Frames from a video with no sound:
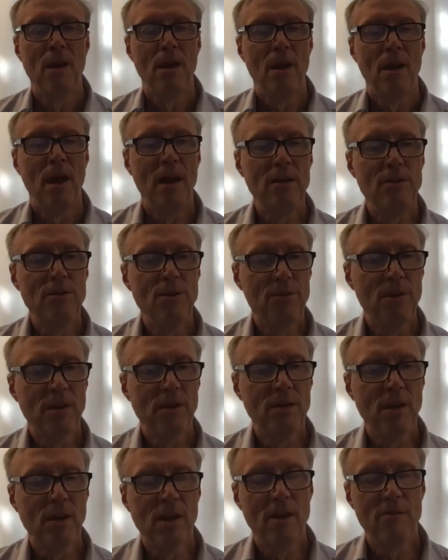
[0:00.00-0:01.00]
I do
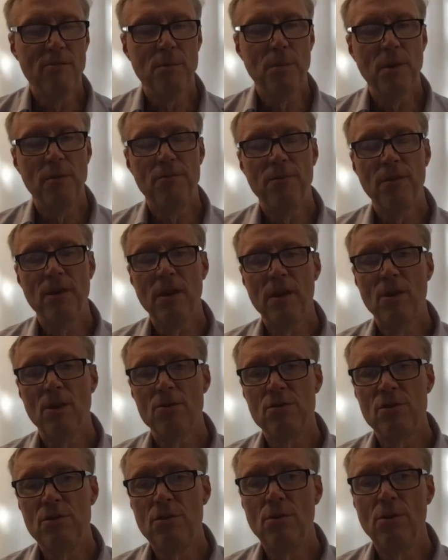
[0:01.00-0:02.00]
think the government
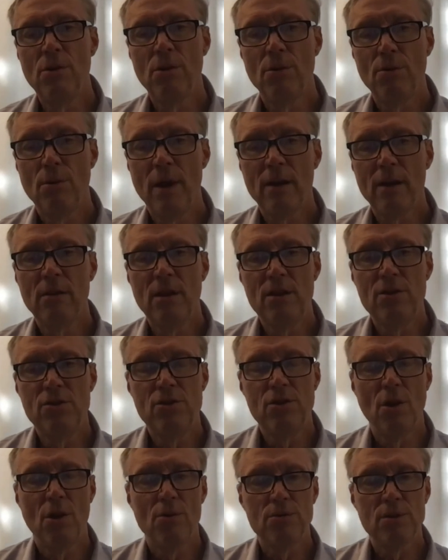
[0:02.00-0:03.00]
figures do correctly
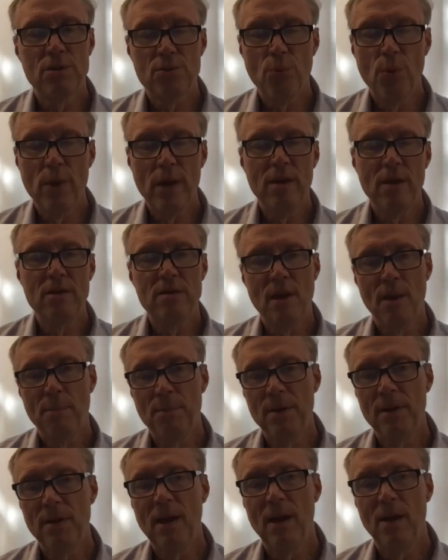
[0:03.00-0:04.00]
show swings up
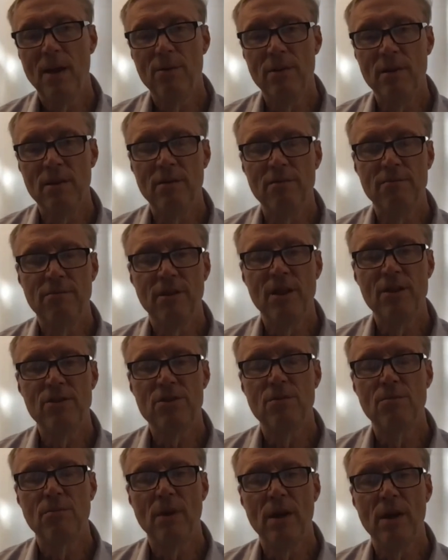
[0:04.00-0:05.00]
and down in the
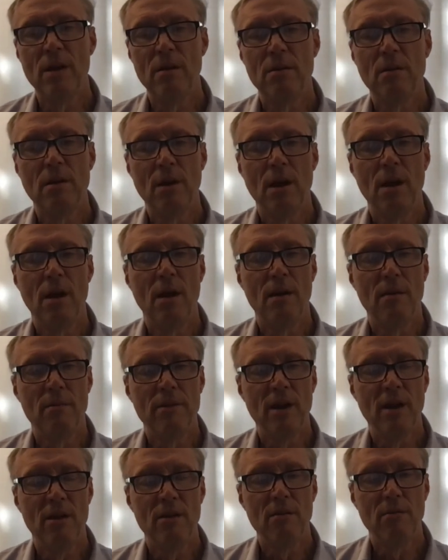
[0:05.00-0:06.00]
inflation rate
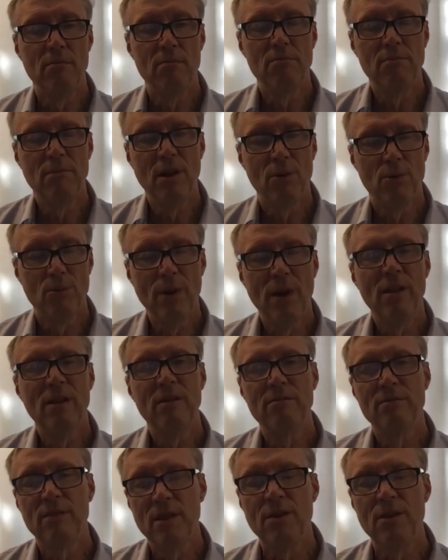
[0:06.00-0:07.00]
that are,
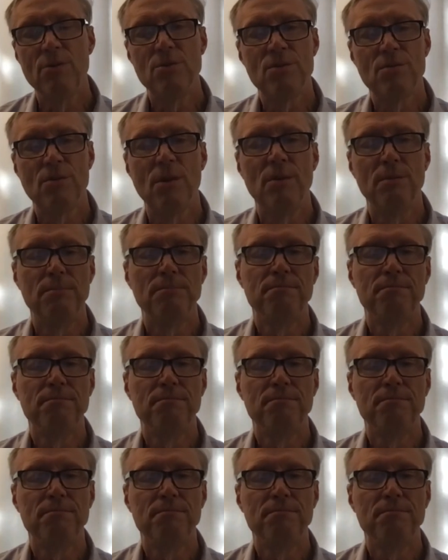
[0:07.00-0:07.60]
relatively useful.